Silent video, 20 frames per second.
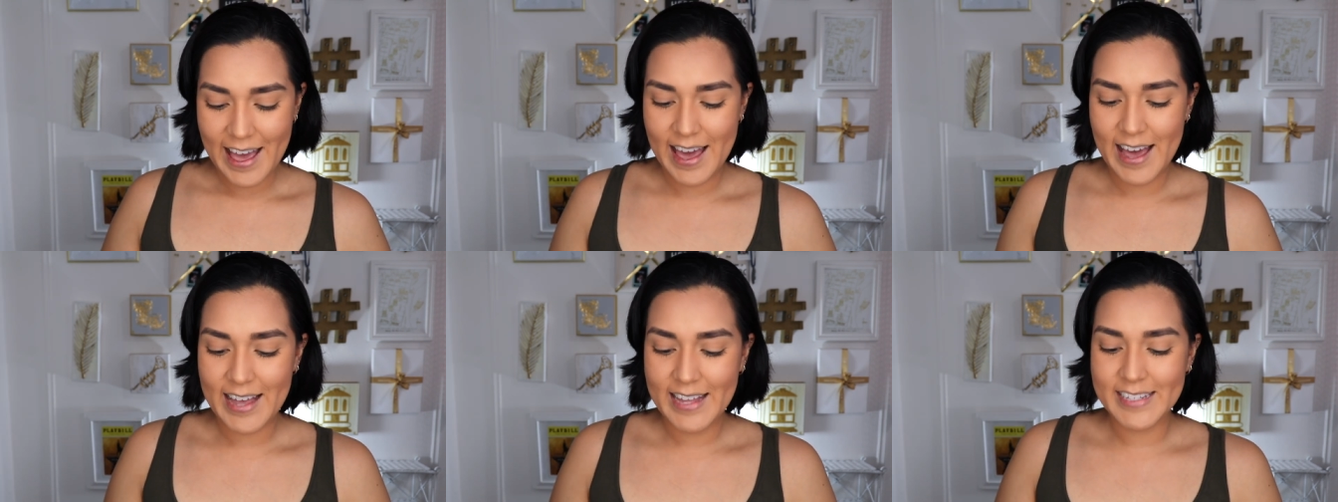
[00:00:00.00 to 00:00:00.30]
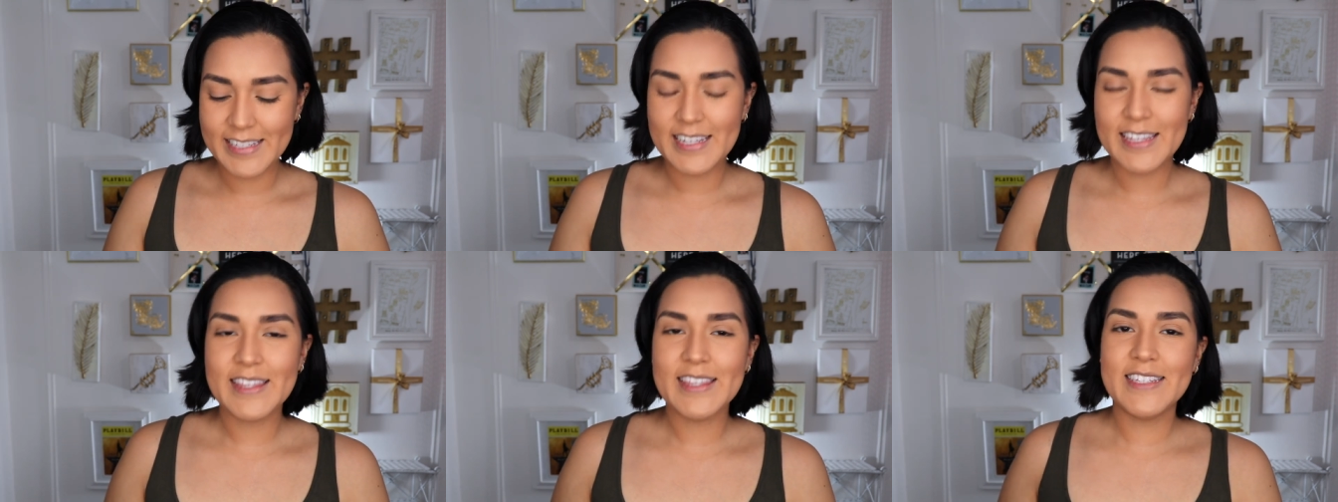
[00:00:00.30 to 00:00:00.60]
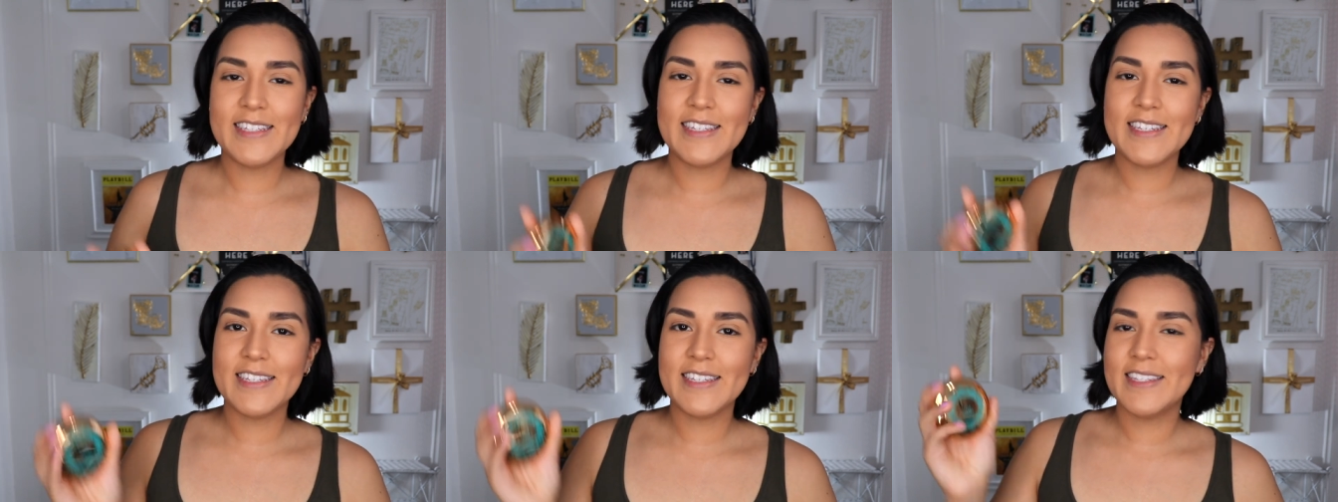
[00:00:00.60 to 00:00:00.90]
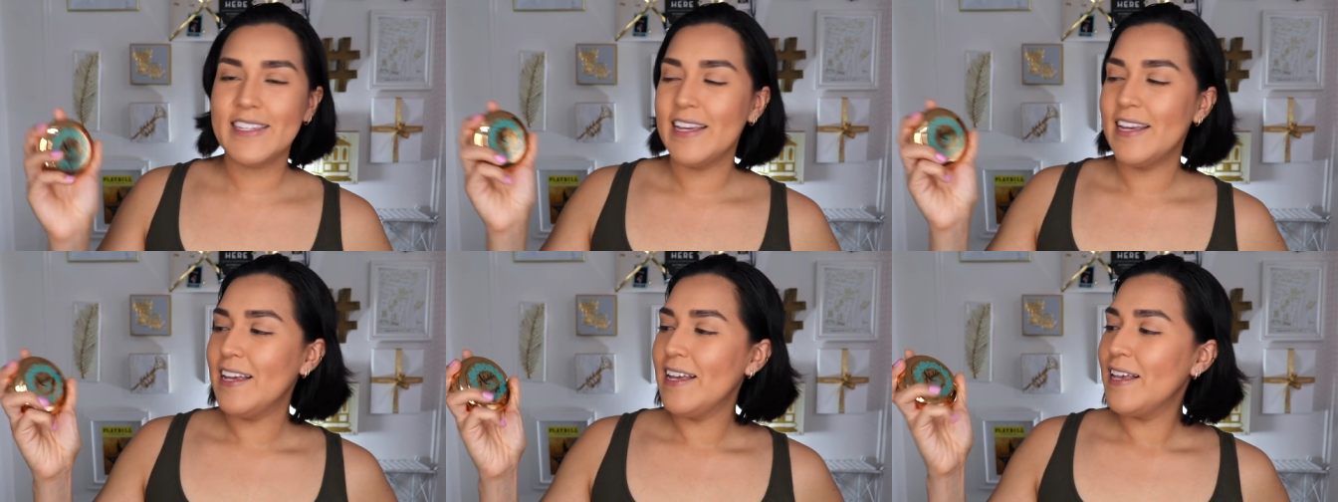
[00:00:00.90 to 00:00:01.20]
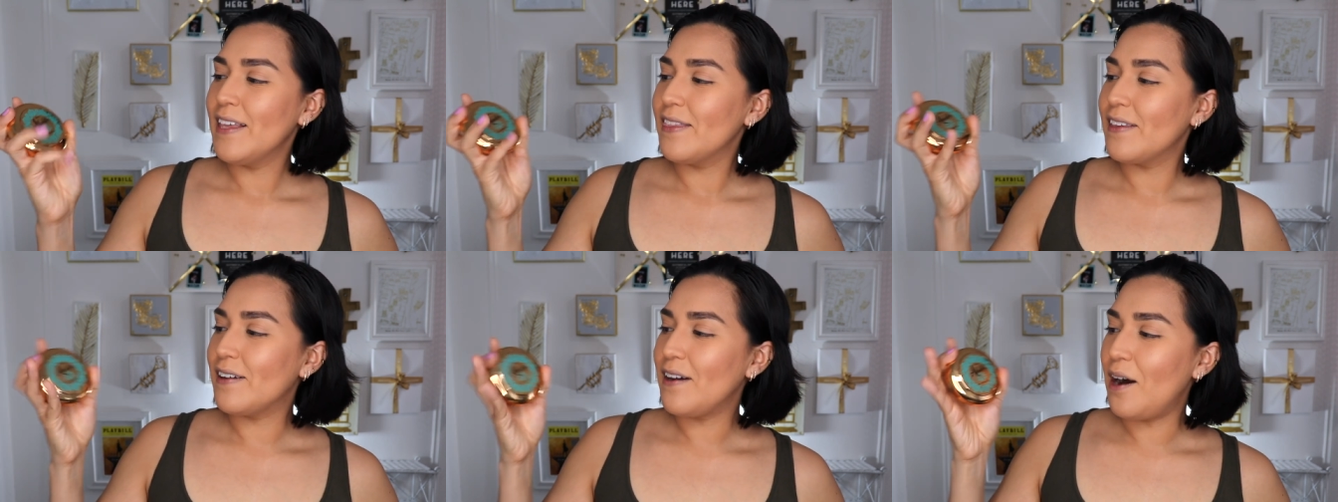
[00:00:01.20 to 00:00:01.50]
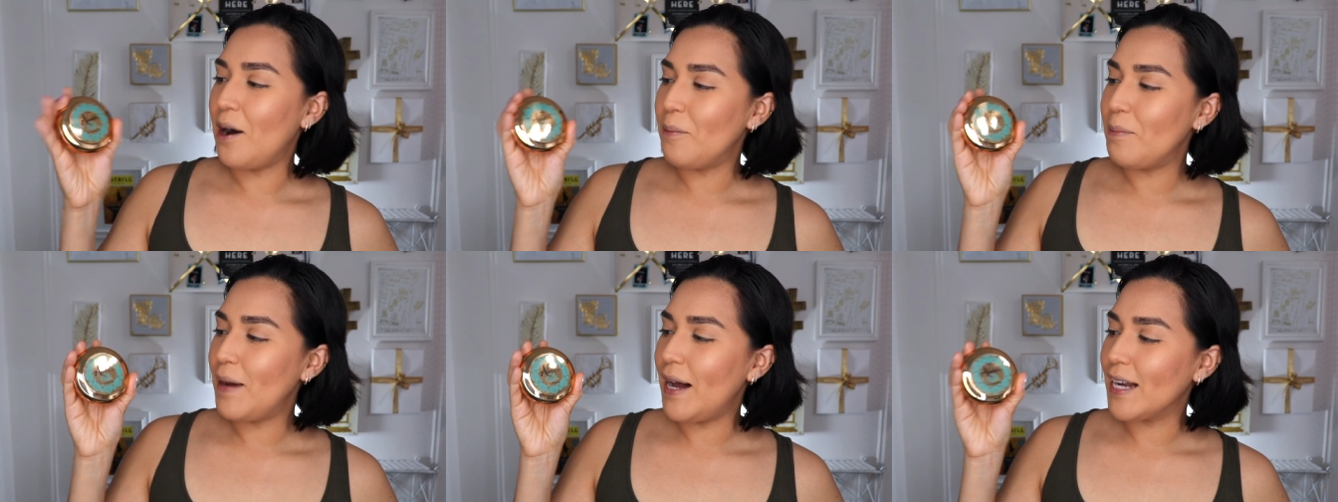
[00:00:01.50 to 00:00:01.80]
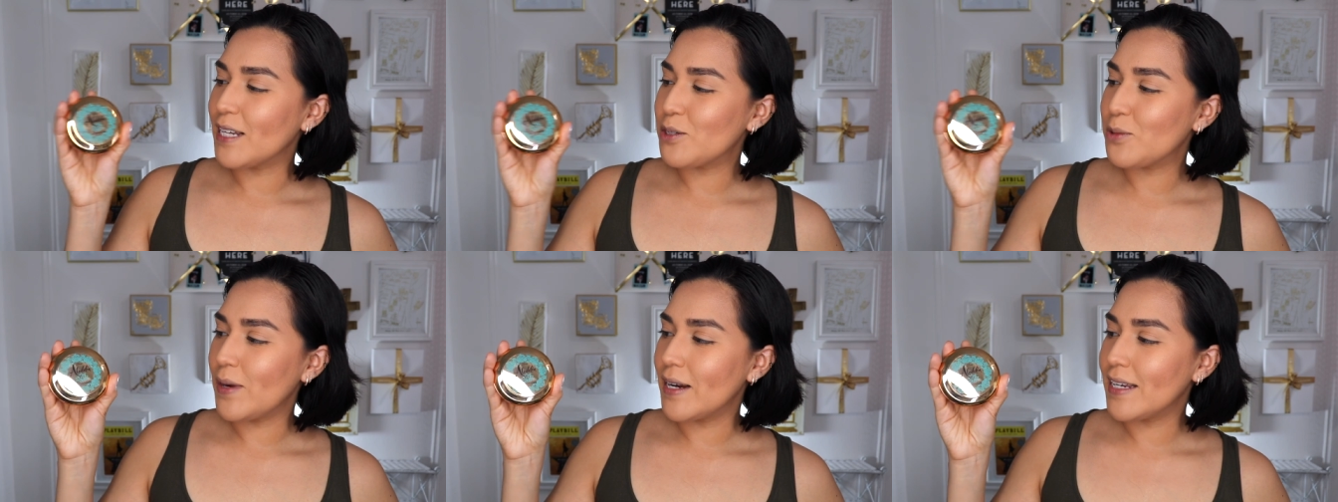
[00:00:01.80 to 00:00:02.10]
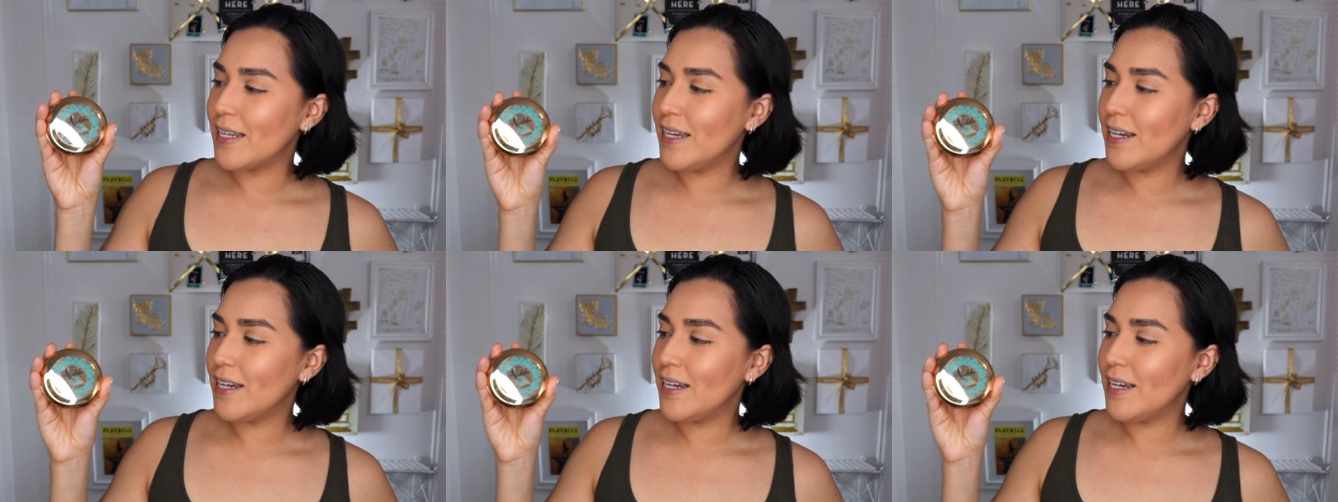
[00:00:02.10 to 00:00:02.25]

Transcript: and this is the compact right